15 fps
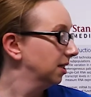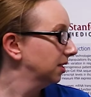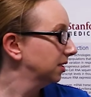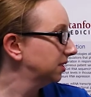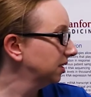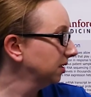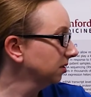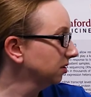
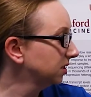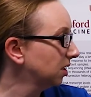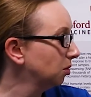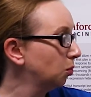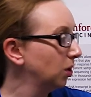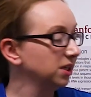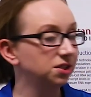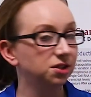Single-cell
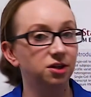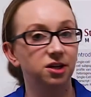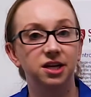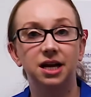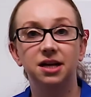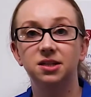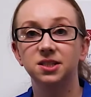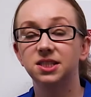Western
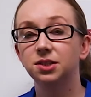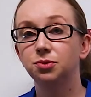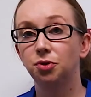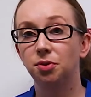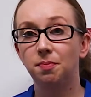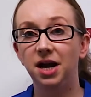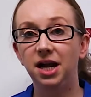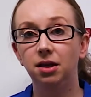analysis
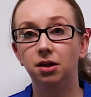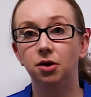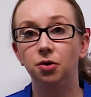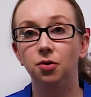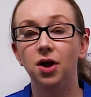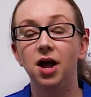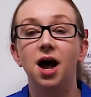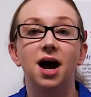with
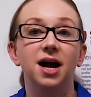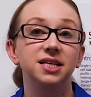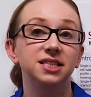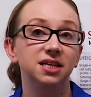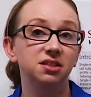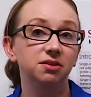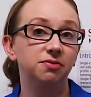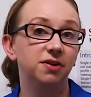Milo
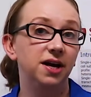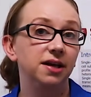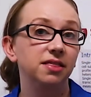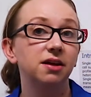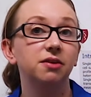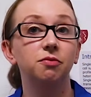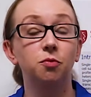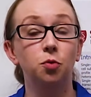identified
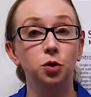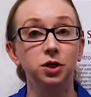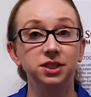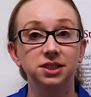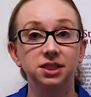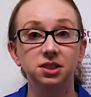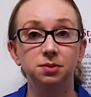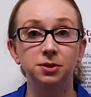that
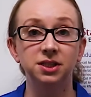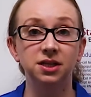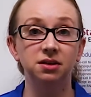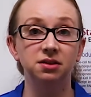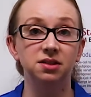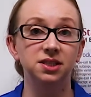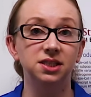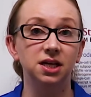forty-six percent
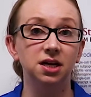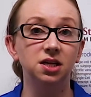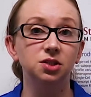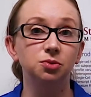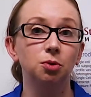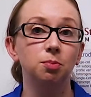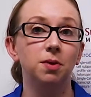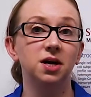of the
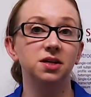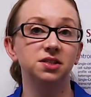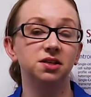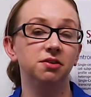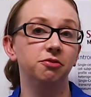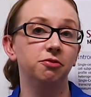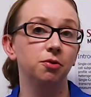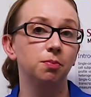cells were
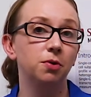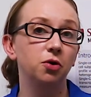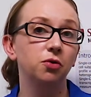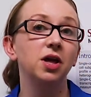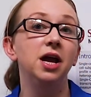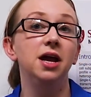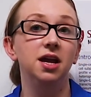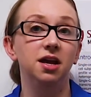positive for
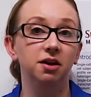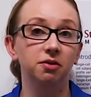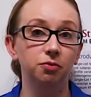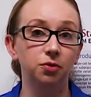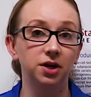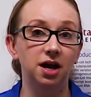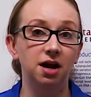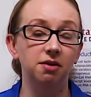both H I F
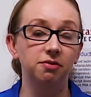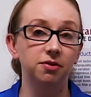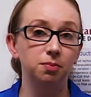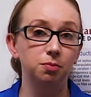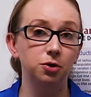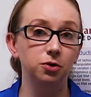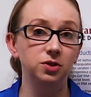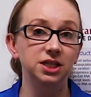one alpha
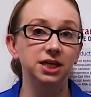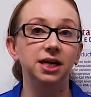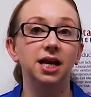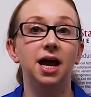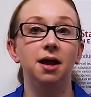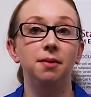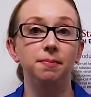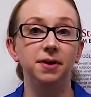protein
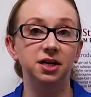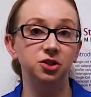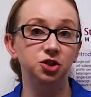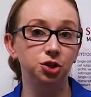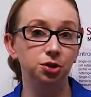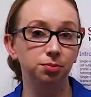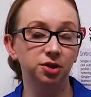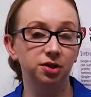and
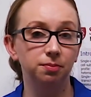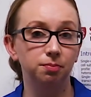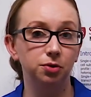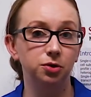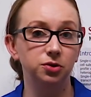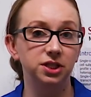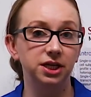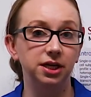beta-tubulin
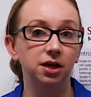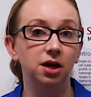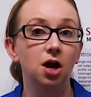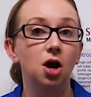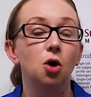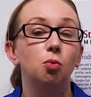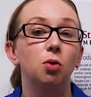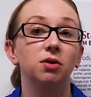protein,
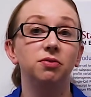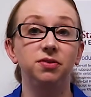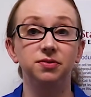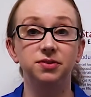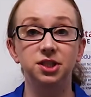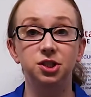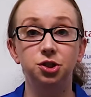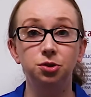while
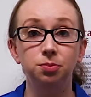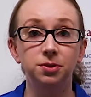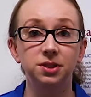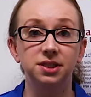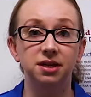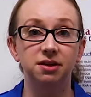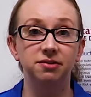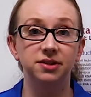fifty-two
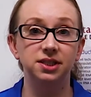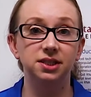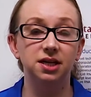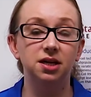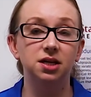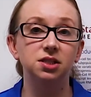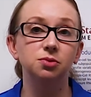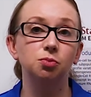percent of the
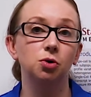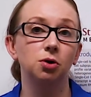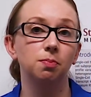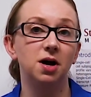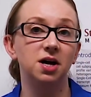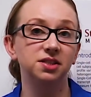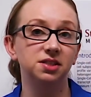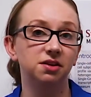cells were
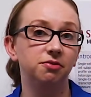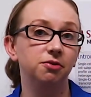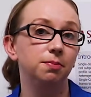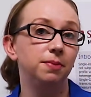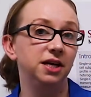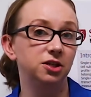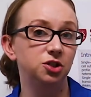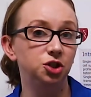positive for
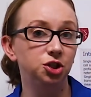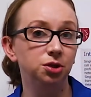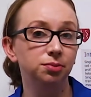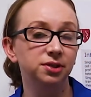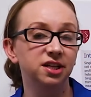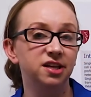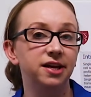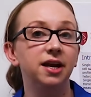
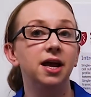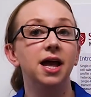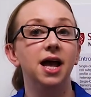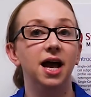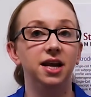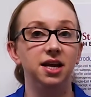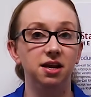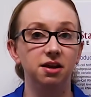beta-tubulin
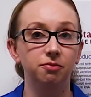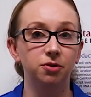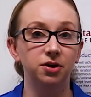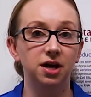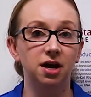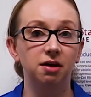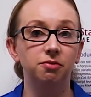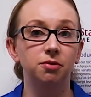and H I F one
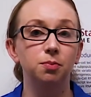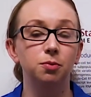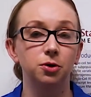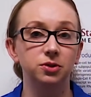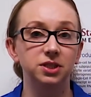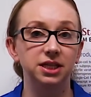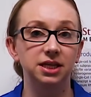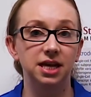alpha
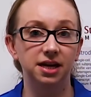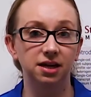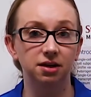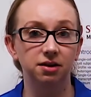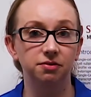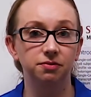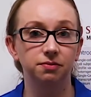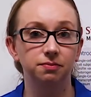protein
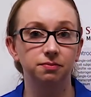negative.